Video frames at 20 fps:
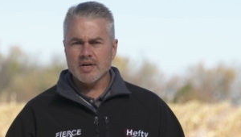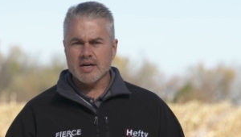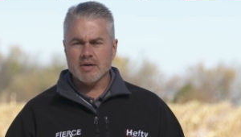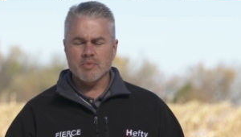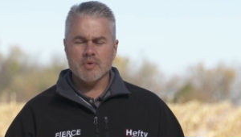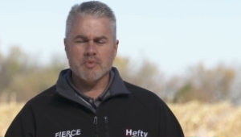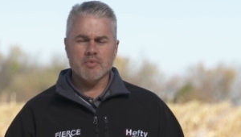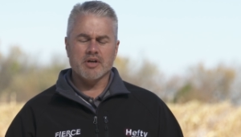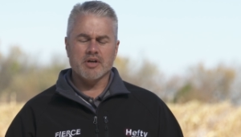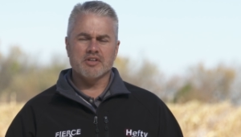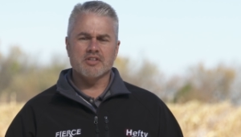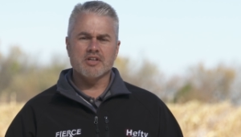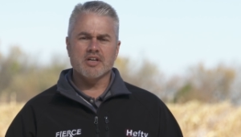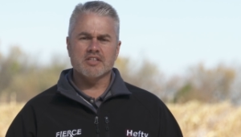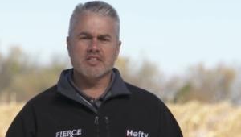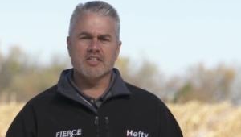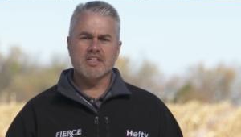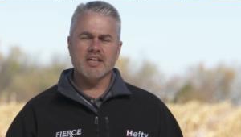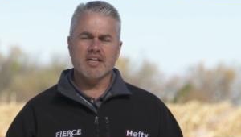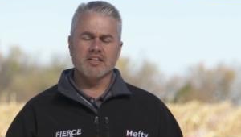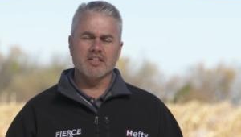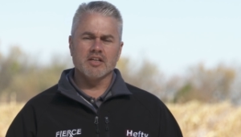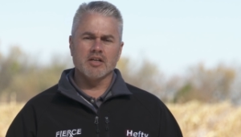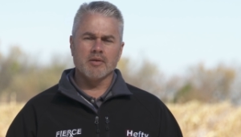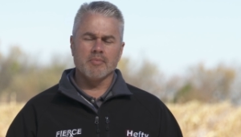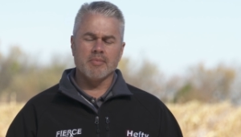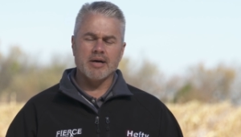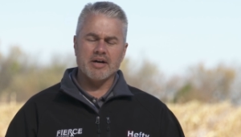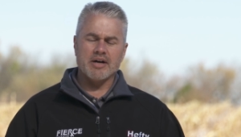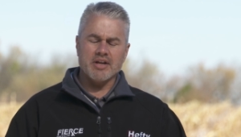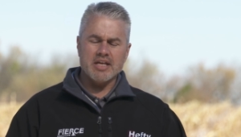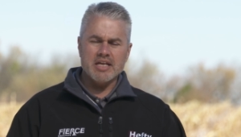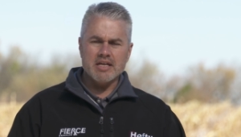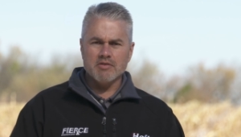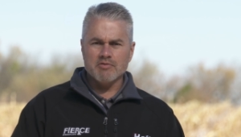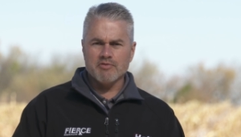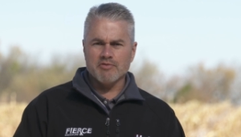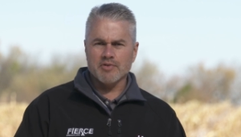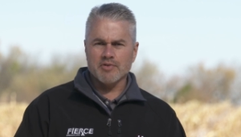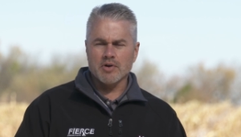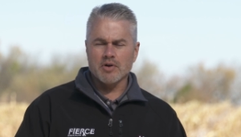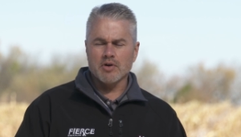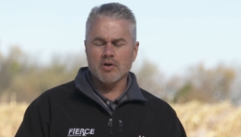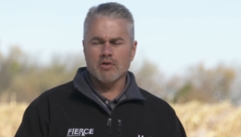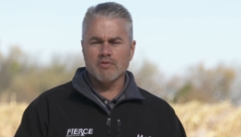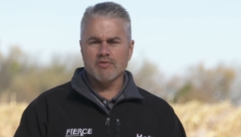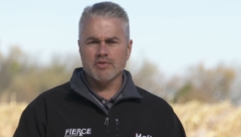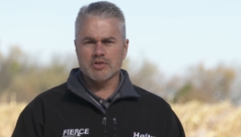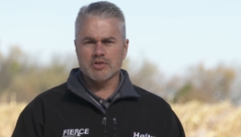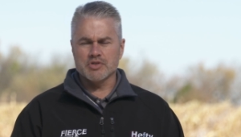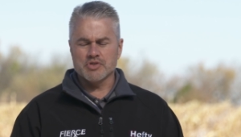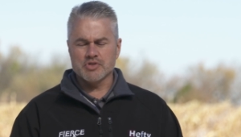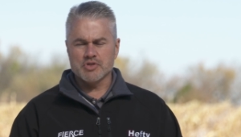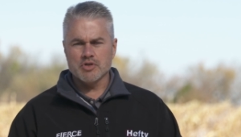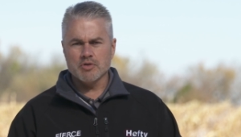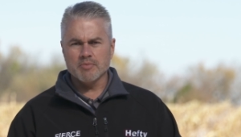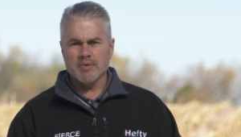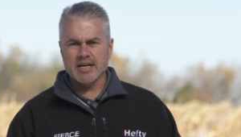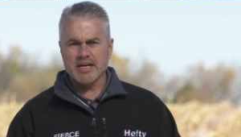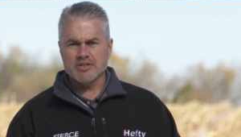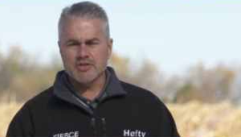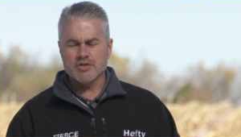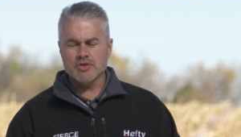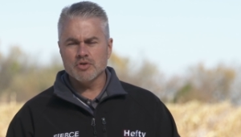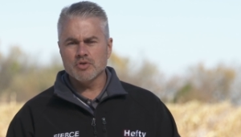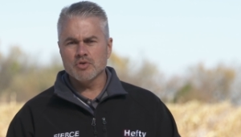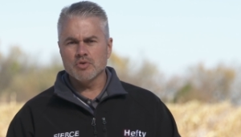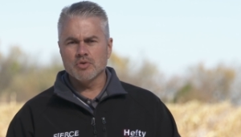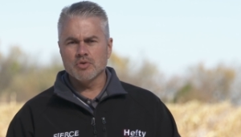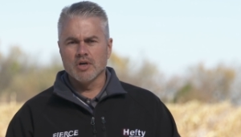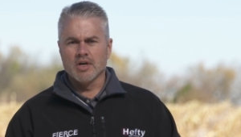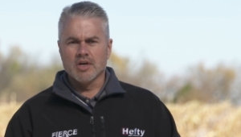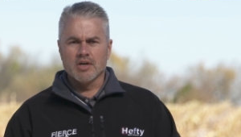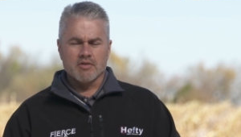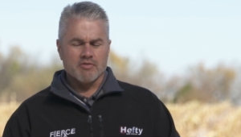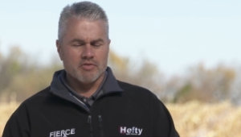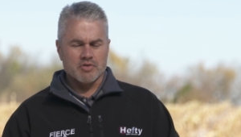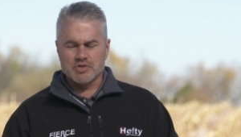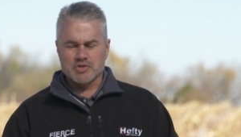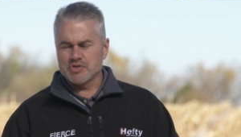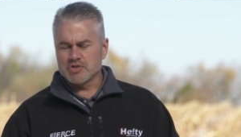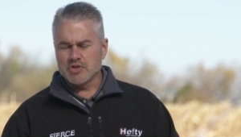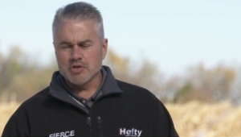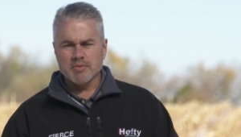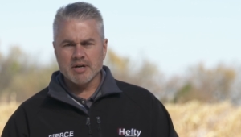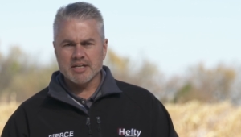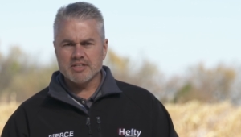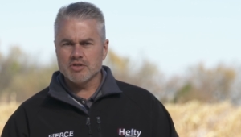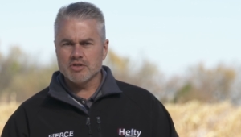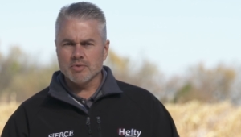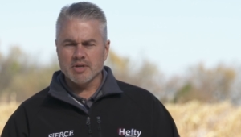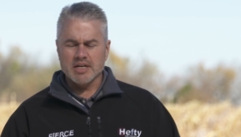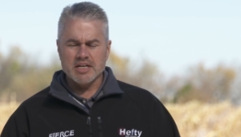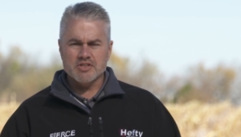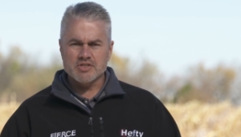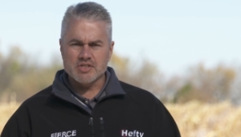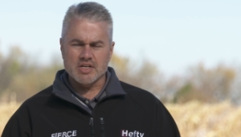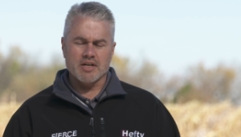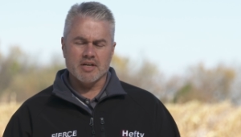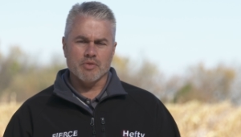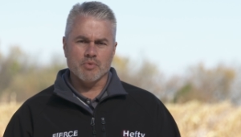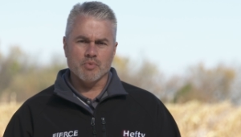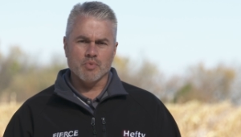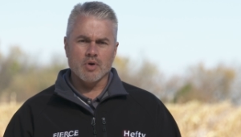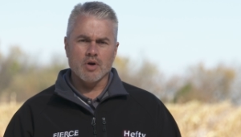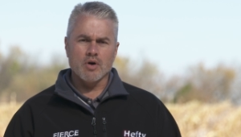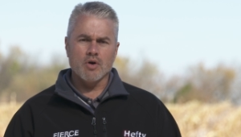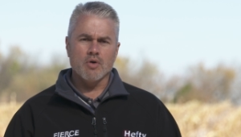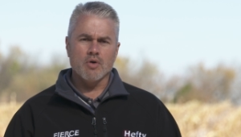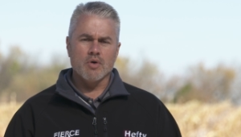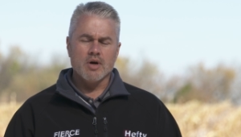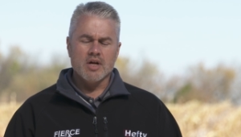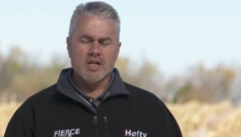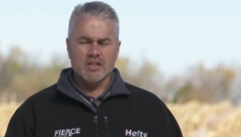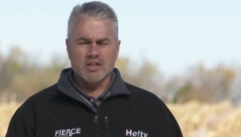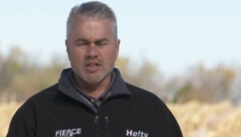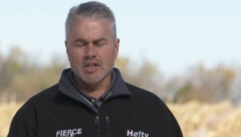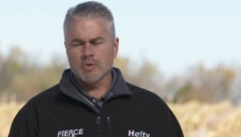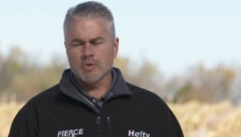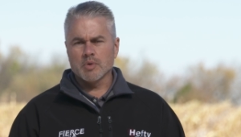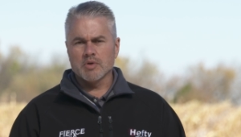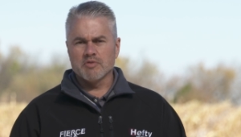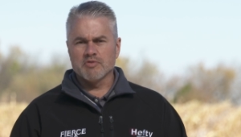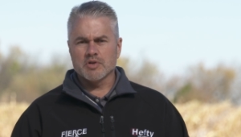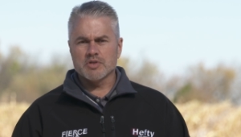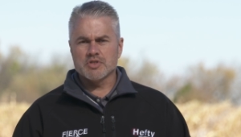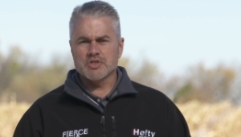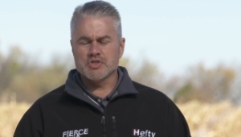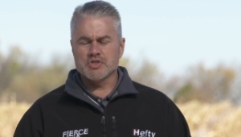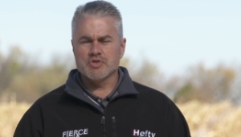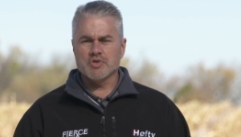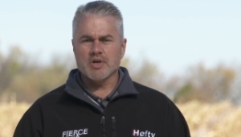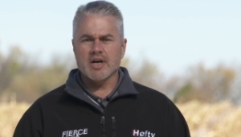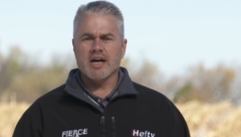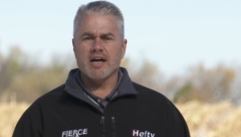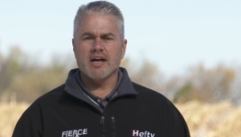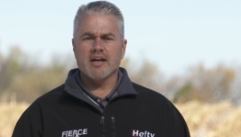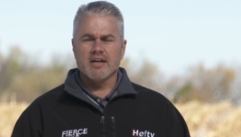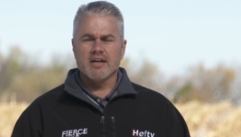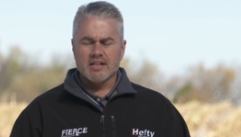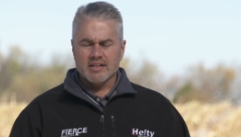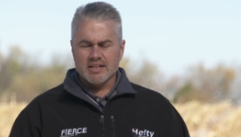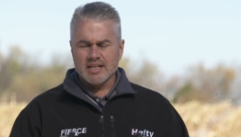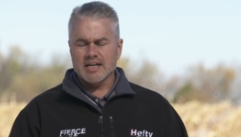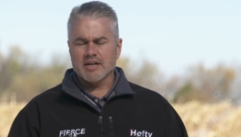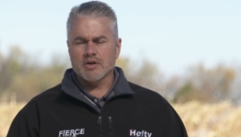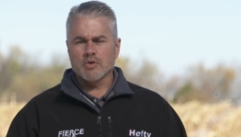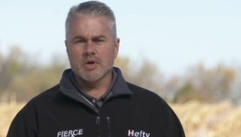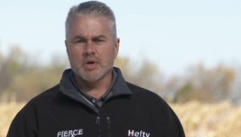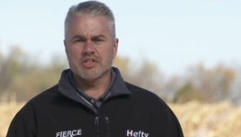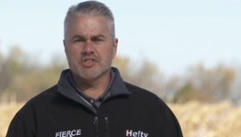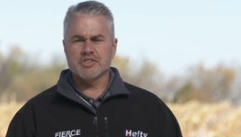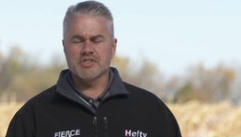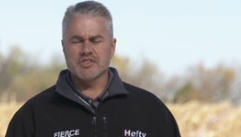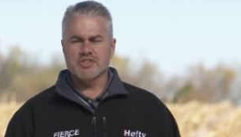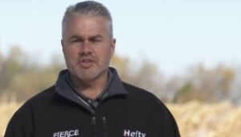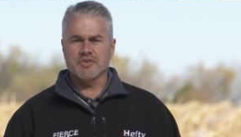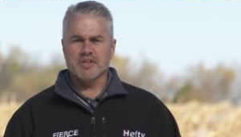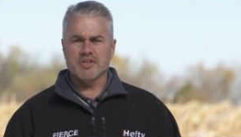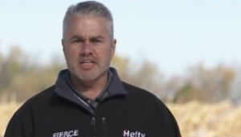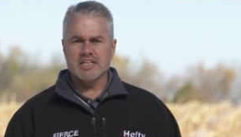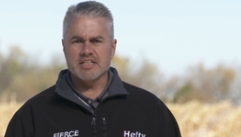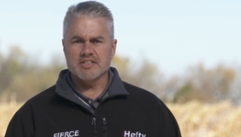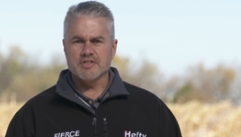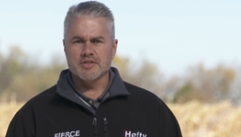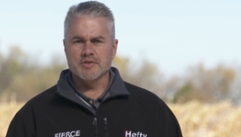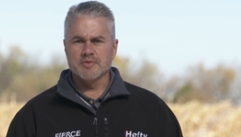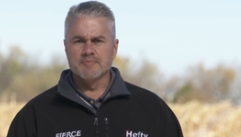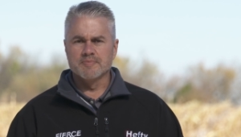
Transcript: that. We want to talk today a little about in-furrow versus 2x2 versus 2x2 on each side of the row, liquid versus dry, a lot of questions here to get to.